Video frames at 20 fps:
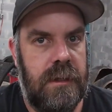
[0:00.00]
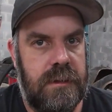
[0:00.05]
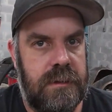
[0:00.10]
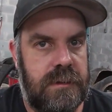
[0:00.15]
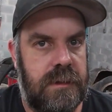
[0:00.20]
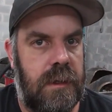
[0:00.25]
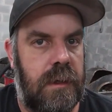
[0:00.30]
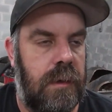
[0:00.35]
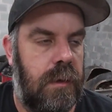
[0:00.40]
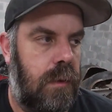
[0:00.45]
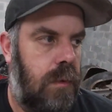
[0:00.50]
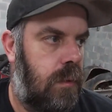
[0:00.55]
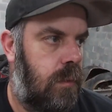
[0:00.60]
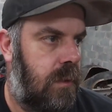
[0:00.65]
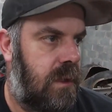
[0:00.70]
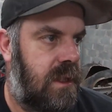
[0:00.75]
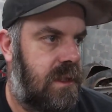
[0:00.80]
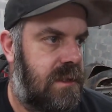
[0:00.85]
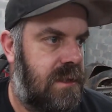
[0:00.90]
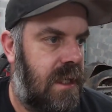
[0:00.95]
So
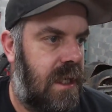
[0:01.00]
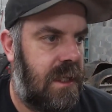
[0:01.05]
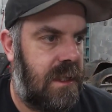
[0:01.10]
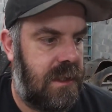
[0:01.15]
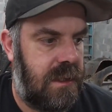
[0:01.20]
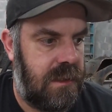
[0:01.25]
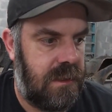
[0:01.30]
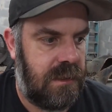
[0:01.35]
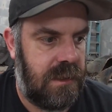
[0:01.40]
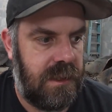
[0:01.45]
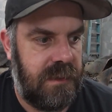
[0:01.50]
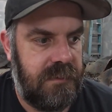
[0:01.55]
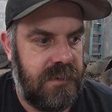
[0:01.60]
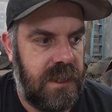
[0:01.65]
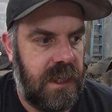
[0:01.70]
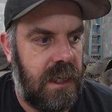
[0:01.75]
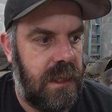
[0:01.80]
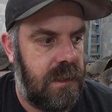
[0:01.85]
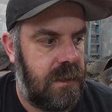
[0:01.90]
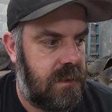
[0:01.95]
we decided to leave
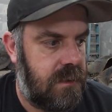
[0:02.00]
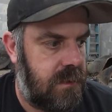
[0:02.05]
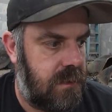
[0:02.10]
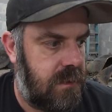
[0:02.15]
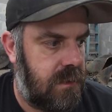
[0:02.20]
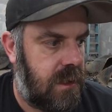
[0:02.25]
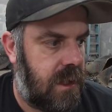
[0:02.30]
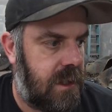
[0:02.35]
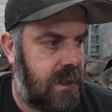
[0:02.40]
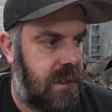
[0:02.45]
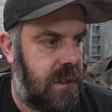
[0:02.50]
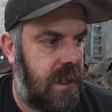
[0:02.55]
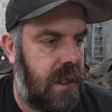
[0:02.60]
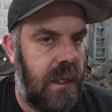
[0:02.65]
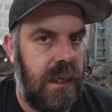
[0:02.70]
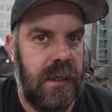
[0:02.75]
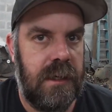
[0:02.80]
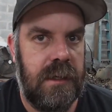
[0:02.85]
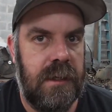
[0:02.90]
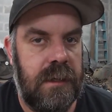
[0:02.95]
that like
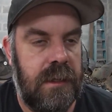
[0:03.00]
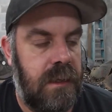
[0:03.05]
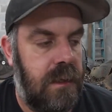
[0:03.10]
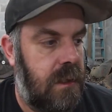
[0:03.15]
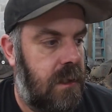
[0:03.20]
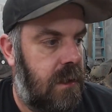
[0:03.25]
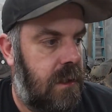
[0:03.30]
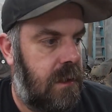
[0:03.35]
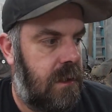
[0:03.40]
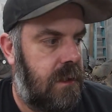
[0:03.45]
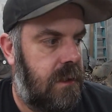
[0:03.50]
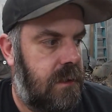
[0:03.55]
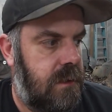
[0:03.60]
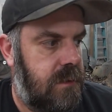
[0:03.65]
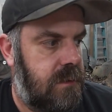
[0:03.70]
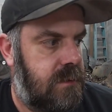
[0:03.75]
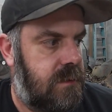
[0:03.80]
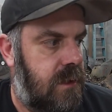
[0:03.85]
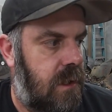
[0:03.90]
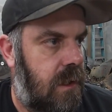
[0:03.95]
that.
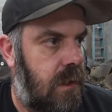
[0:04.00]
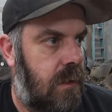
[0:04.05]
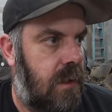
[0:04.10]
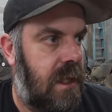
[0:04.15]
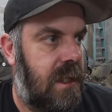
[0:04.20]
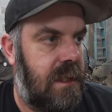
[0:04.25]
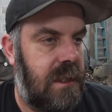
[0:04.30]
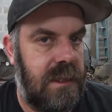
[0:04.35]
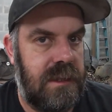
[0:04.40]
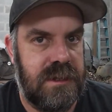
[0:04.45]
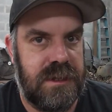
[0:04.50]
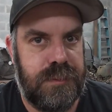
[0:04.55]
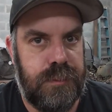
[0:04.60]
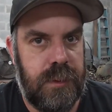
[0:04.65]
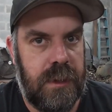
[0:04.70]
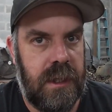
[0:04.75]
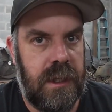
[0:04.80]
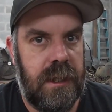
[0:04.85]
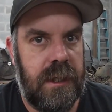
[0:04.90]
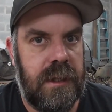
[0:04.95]
So I didn't
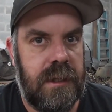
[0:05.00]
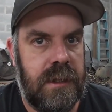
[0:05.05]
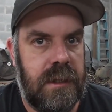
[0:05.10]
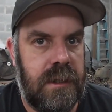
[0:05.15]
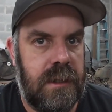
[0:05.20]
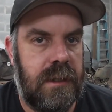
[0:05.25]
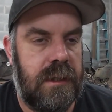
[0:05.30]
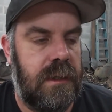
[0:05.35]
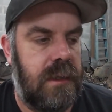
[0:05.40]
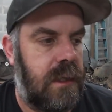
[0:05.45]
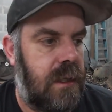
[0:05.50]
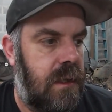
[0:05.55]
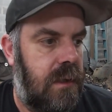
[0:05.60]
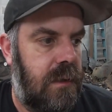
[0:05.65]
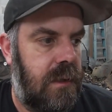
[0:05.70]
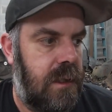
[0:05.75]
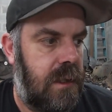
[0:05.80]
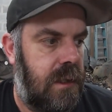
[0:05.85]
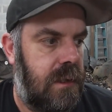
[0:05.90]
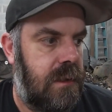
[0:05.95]
spray the
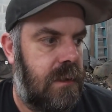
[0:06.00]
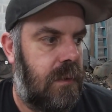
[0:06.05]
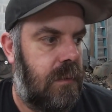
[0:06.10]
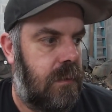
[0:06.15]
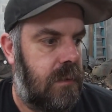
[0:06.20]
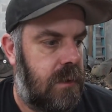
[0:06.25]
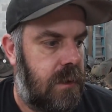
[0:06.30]
undercoating on the whole